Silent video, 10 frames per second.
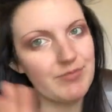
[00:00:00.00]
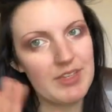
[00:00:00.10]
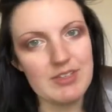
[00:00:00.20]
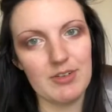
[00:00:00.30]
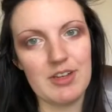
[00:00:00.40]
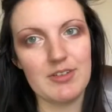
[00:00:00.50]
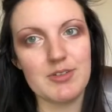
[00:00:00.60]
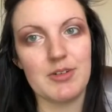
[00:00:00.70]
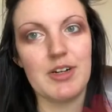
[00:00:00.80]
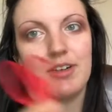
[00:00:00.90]
is a whole nother
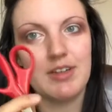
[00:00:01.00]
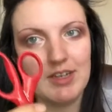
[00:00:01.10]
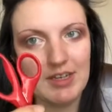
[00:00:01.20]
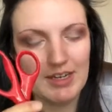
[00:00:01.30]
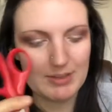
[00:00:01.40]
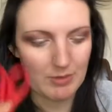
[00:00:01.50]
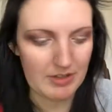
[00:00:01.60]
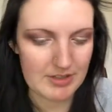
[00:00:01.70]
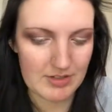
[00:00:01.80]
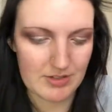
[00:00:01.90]
story, hence why the
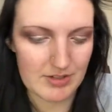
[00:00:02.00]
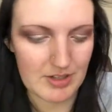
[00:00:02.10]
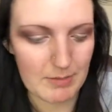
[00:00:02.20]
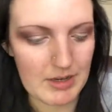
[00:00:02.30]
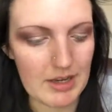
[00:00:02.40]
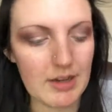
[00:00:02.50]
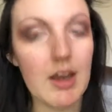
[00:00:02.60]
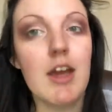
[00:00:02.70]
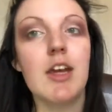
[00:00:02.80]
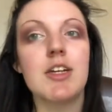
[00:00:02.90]
scissors are coming in.
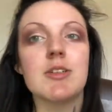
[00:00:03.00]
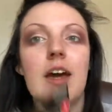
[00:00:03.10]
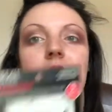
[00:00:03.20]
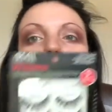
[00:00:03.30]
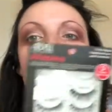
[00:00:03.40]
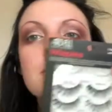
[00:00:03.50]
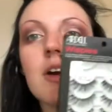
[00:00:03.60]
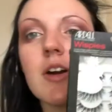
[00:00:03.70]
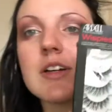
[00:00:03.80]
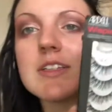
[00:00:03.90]
So I use
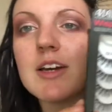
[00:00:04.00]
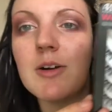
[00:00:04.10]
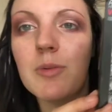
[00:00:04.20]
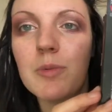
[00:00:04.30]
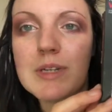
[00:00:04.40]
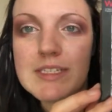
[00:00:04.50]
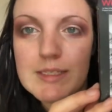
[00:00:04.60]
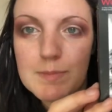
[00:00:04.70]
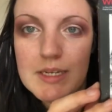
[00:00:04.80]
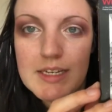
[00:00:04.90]
Ardell
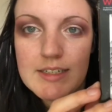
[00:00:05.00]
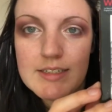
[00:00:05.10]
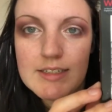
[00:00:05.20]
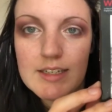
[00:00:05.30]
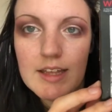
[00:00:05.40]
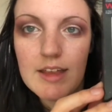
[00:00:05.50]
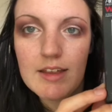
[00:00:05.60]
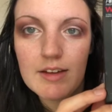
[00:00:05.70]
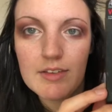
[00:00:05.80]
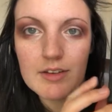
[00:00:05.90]
Wispies.
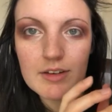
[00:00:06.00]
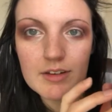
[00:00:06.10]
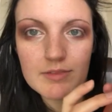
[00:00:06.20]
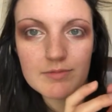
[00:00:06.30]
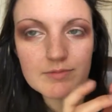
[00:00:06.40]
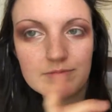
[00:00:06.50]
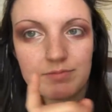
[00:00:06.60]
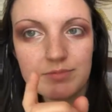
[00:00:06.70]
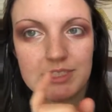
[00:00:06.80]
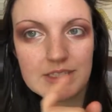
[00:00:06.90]
The
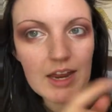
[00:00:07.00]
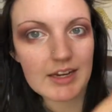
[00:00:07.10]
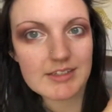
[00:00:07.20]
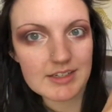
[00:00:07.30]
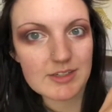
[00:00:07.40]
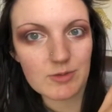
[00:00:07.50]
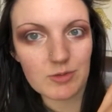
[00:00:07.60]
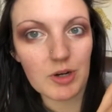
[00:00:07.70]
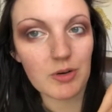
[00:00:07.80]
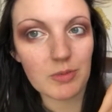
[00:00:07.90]
size is
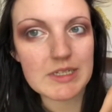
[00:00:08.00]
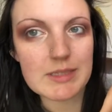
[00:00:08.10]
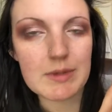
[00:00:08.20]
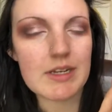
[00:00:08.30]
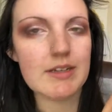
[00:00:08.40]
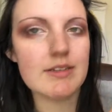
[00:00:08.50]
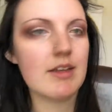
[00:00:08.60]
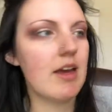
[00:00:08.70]
called Wispies.